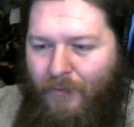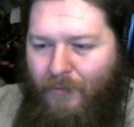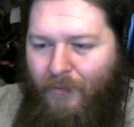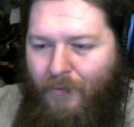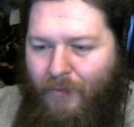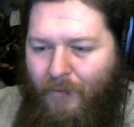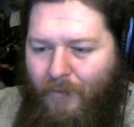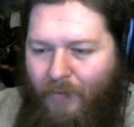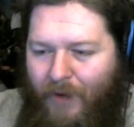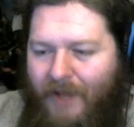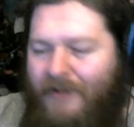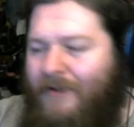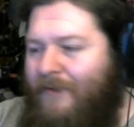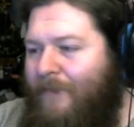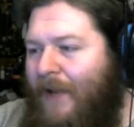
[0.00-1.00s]

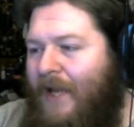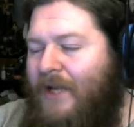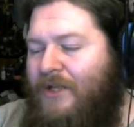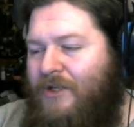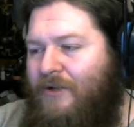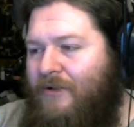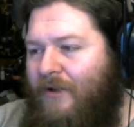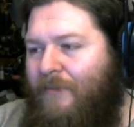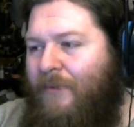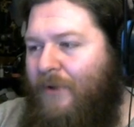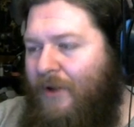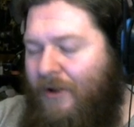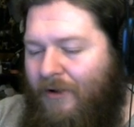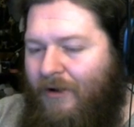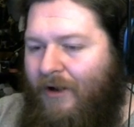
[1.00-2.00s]
what page number
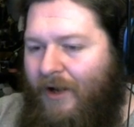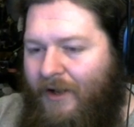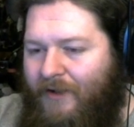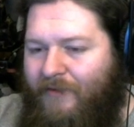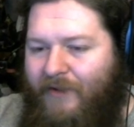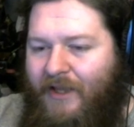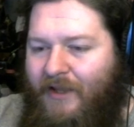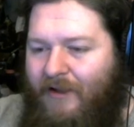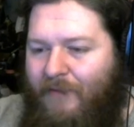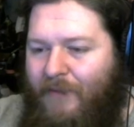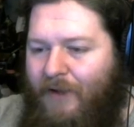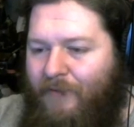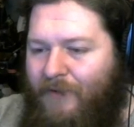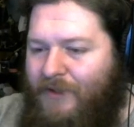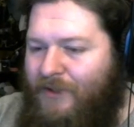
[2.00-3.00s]
you're on. Either
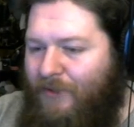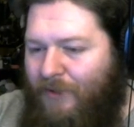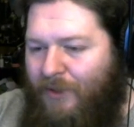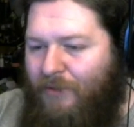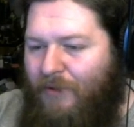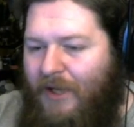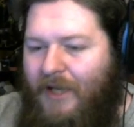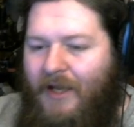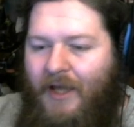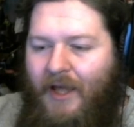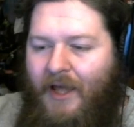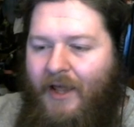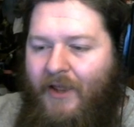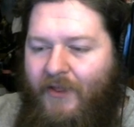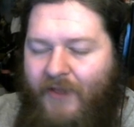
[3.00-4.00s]
be 1, 2, or 3,
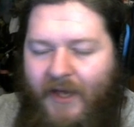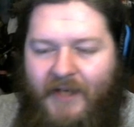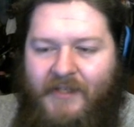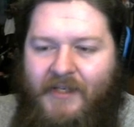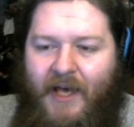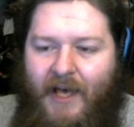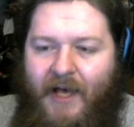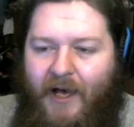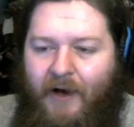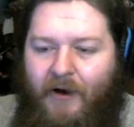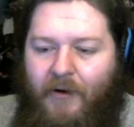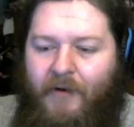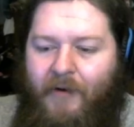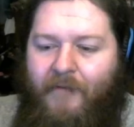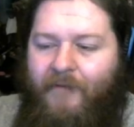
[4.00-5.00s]
thanks to
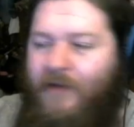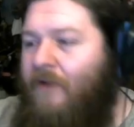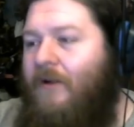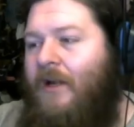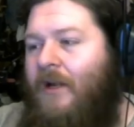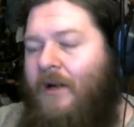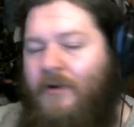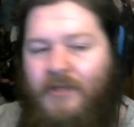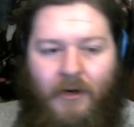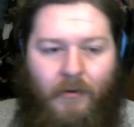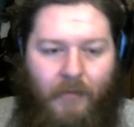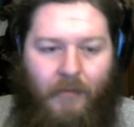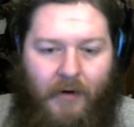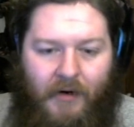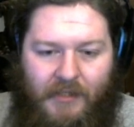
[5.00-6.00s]
how Furioso
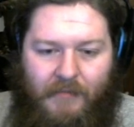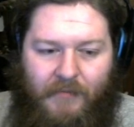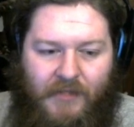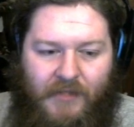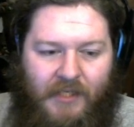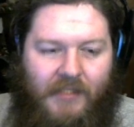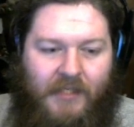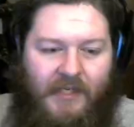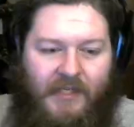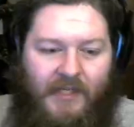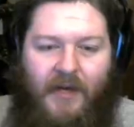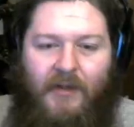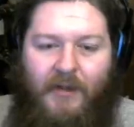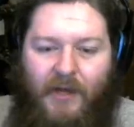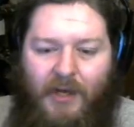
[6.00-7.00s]
works, which is his
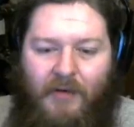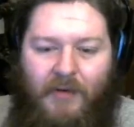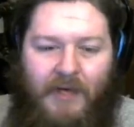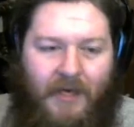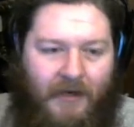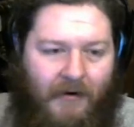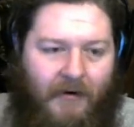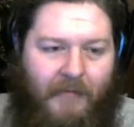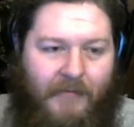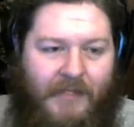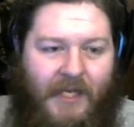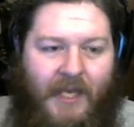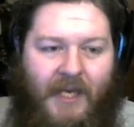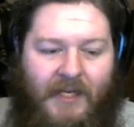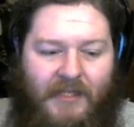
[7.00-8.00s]
other unique card,
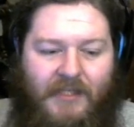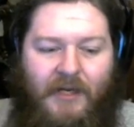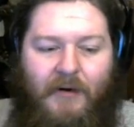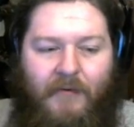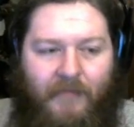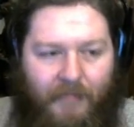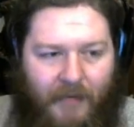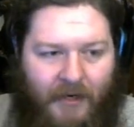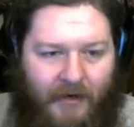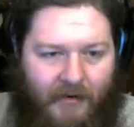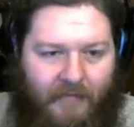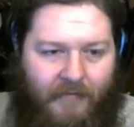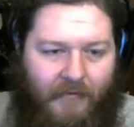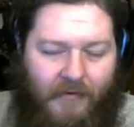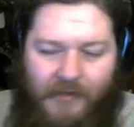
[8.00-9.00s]
which I can't sew from here,
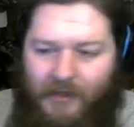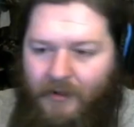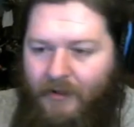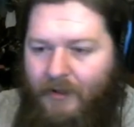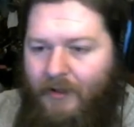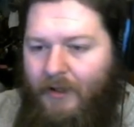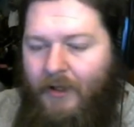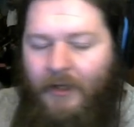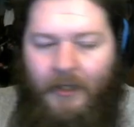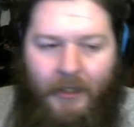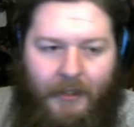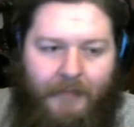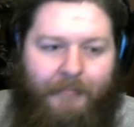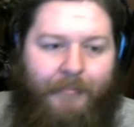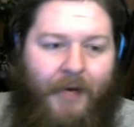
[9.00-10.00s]
unfortunately.
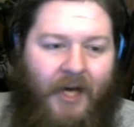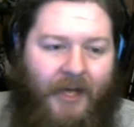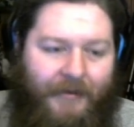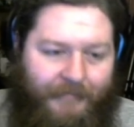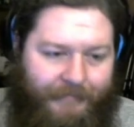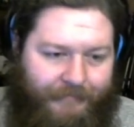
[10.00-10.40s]
But